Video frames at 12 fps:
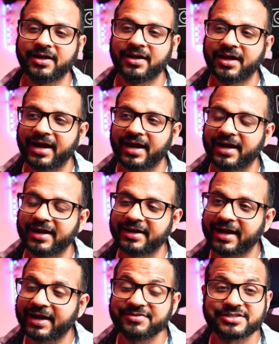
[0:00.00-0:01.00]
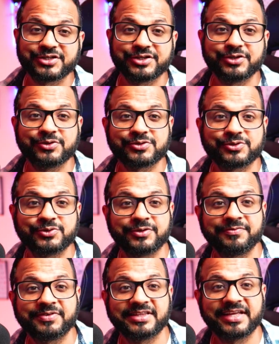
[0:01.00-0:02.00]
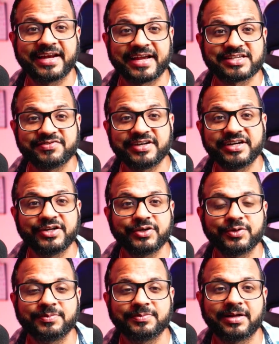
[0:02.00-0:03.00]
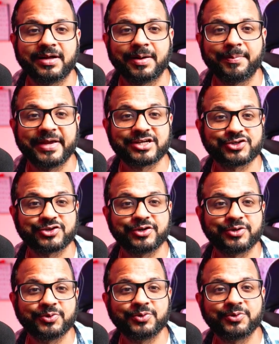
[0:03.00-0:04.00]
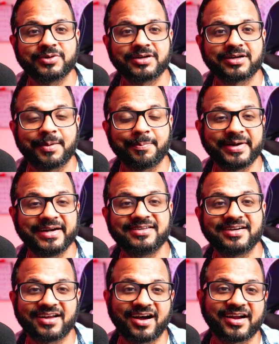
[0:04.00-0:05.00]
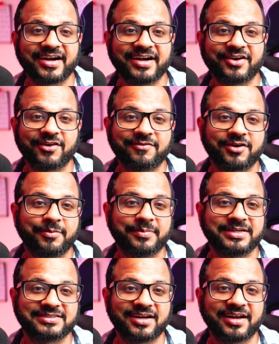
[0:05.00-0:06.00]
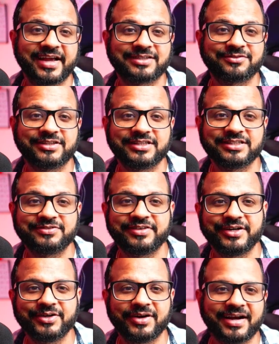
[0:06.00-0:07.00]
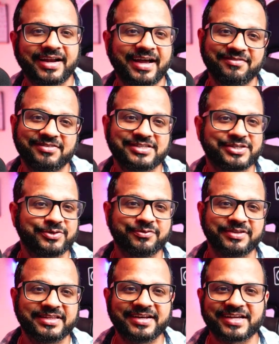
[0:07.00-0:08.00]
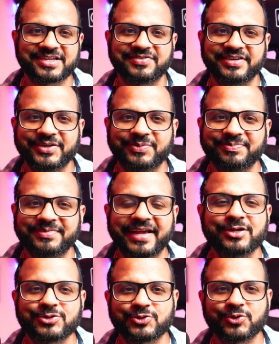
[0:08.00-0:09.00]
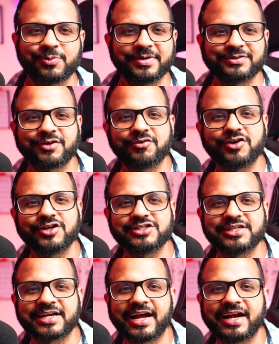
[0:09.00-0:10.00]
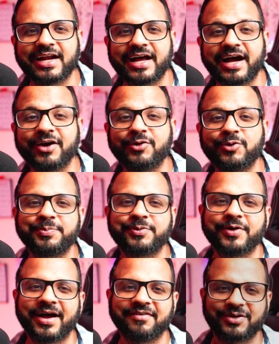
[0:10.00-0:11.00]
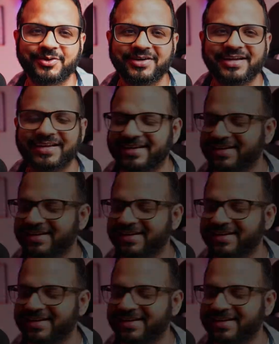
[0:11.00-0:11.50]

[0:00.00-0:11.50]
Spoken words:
and I will see you soon with the next video. Make sure you complete the target of comments and likes for this video, and I will see you with the next video. Thank you so much for watching, and I hope you have a good day.